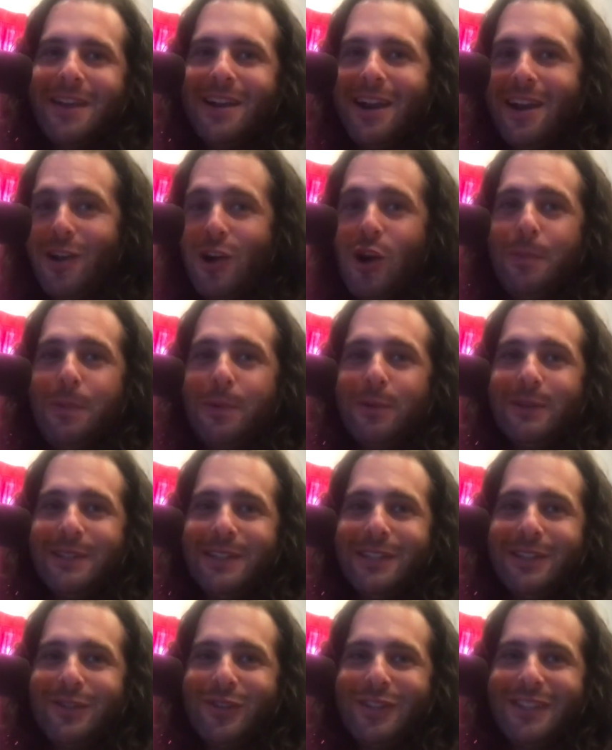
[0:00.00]
I hope it was
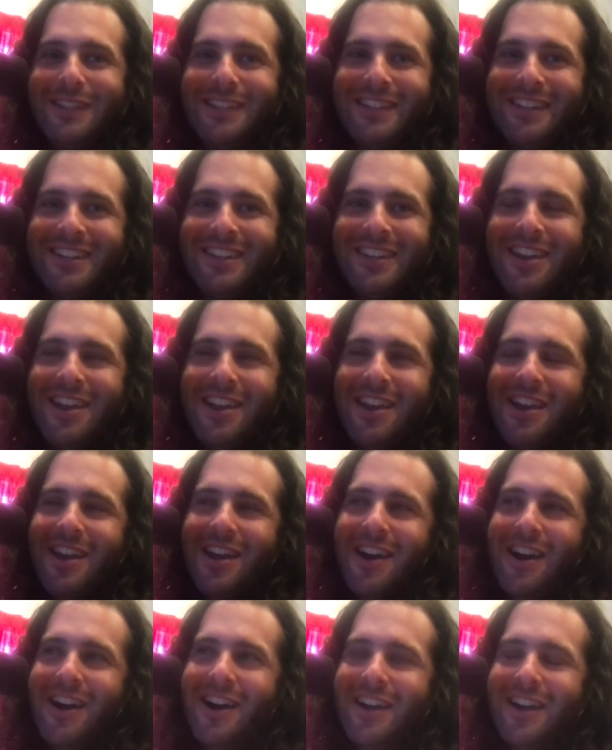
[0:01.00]
interesting.
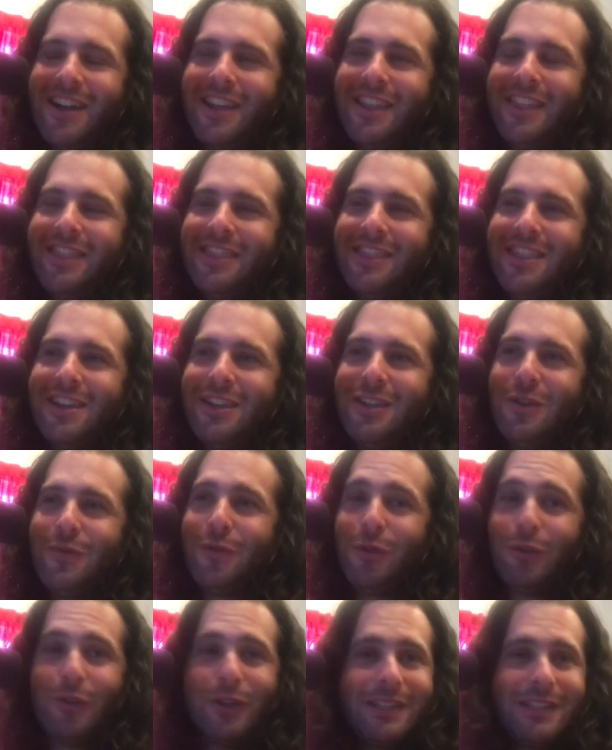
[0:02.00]
Thank you
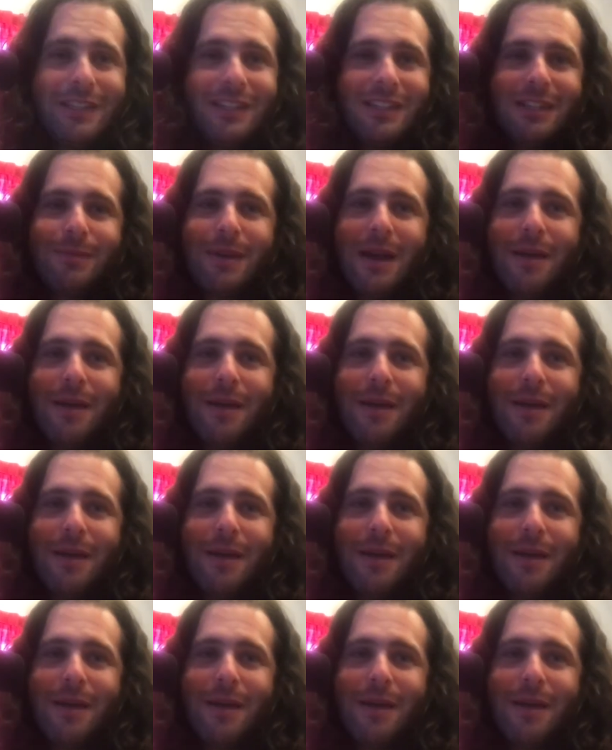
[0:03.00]
for listening to my